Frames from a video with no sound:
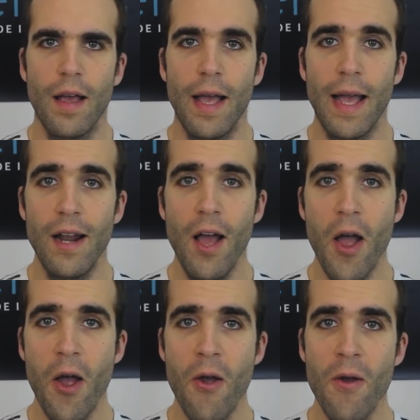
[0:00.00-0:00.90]

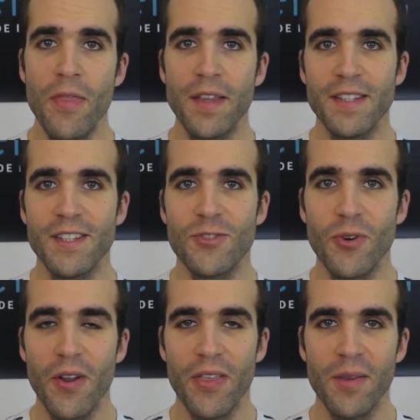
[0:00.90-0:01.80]
Hello, this is
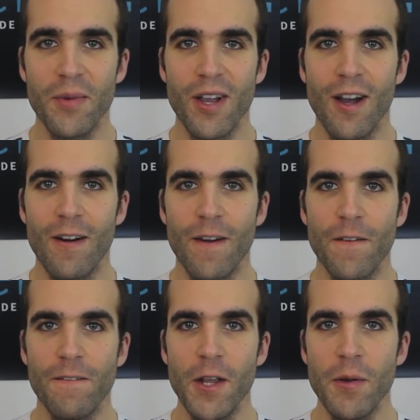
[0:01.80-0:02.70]
Jonathan Bukhara
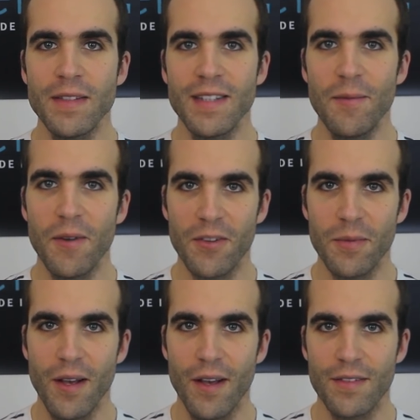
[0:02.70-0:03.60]
for Fluent C++.
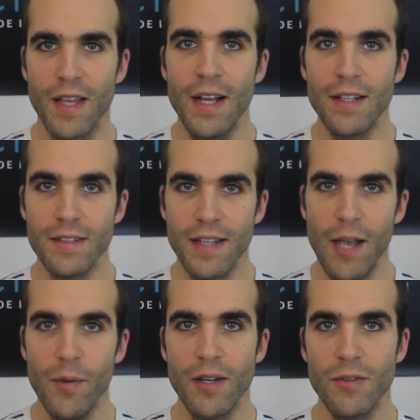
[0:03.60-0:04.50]

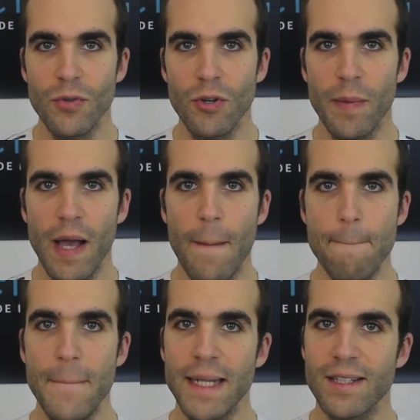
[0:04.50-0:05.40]
Today we're going to talk about
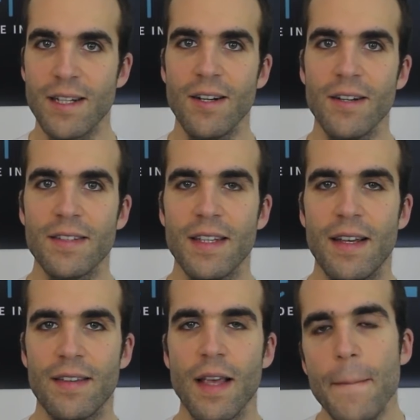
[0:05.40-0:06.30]

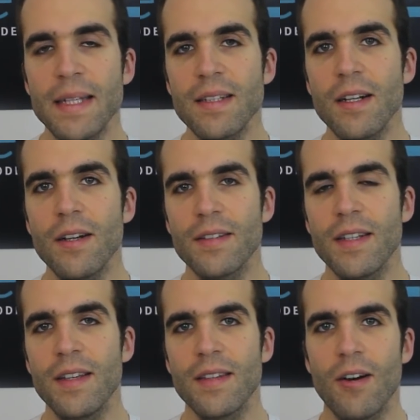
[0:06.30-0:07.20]
metaclasses.
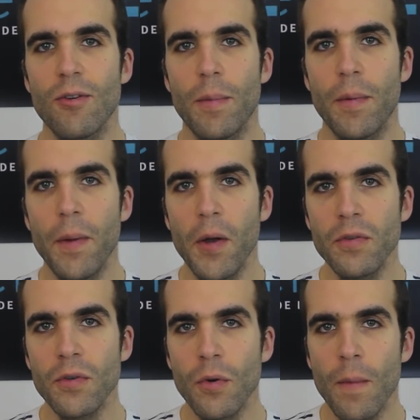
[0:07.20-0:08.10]
Metaclasses are a
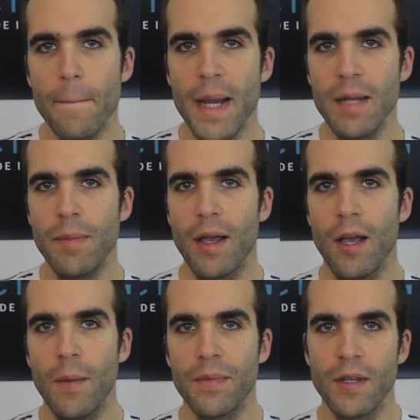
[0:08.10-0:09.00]
proposal made by
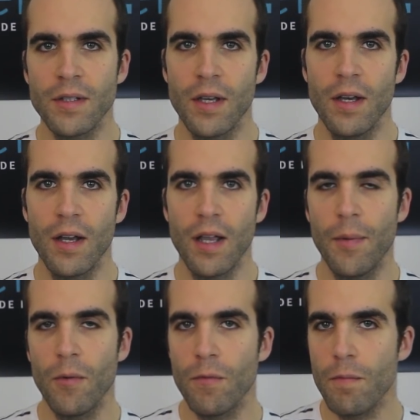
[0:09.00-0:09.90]
Herb Sutter a
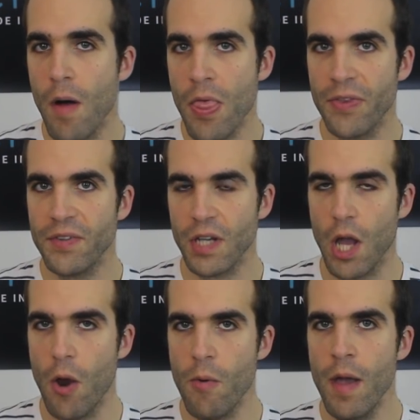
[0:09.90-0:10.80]
couple of months
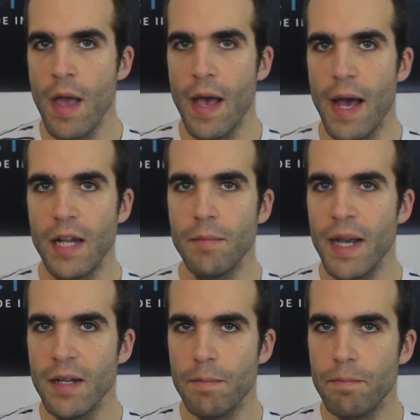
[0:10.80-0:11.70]
ago, and it
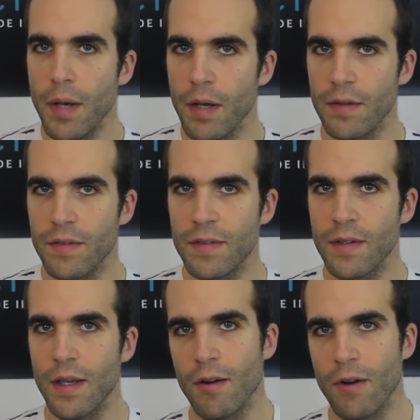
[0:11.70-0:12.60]
made a buzz
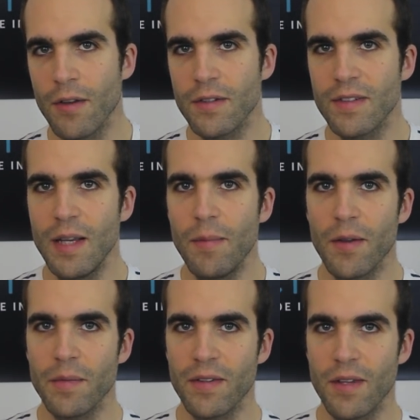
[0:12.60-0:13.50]
across the C++
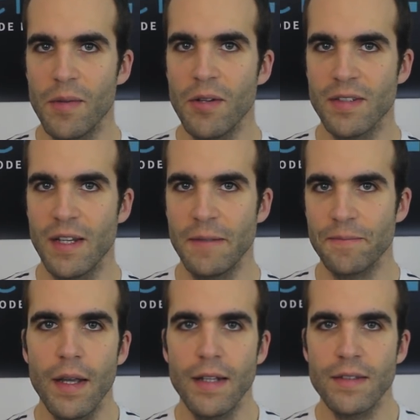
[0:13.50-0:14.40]
community.
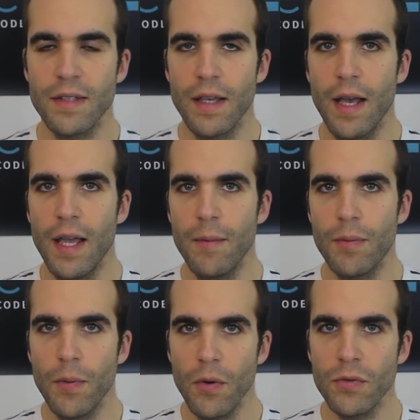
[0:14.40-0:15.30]
It's a
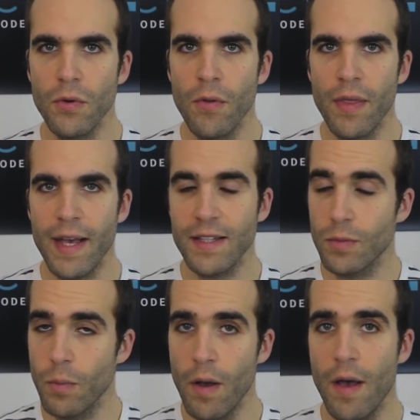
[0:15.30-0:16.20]
proposal
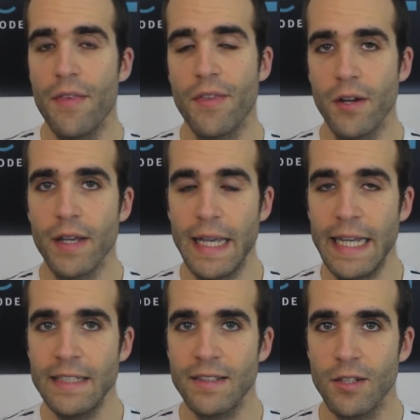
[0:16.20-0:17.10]
that's worth looking
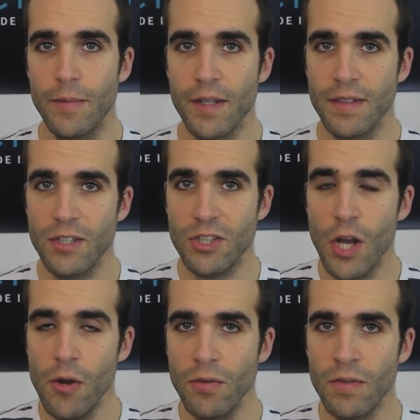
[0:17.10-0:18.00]
into because it
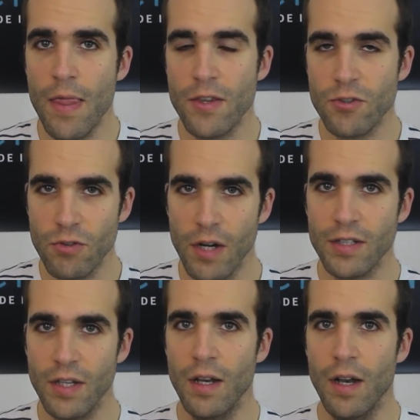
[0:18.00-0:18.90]
shows the
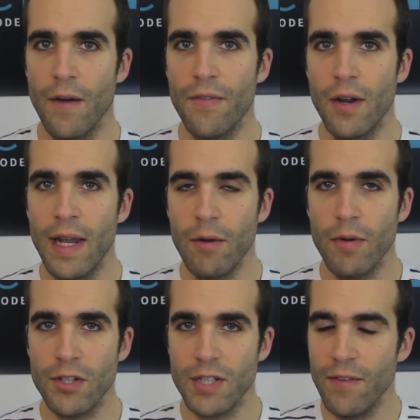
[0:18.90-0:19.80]
structure of the
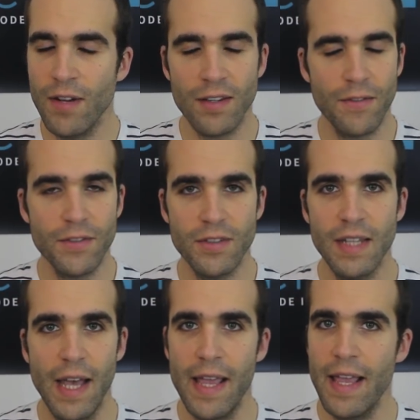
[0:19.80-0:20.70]
language even as of
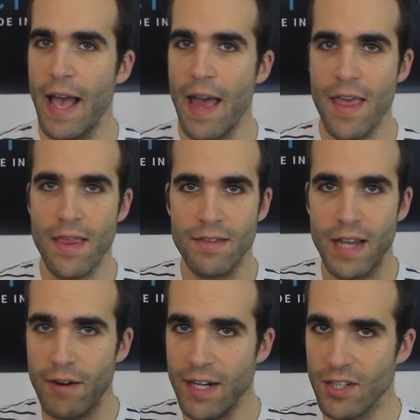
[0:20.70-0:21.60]
today and in the
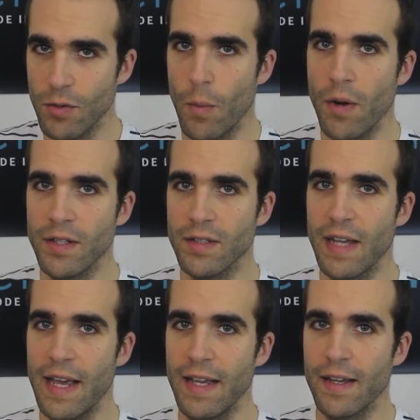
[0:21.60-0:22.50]
direction we want it to
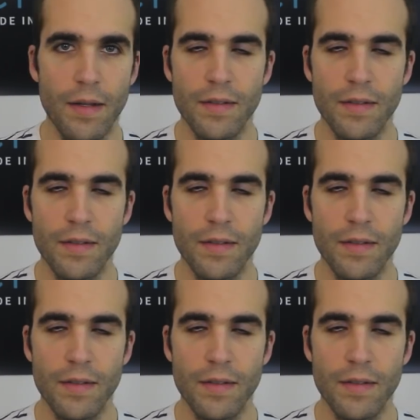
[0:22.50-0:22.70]
take.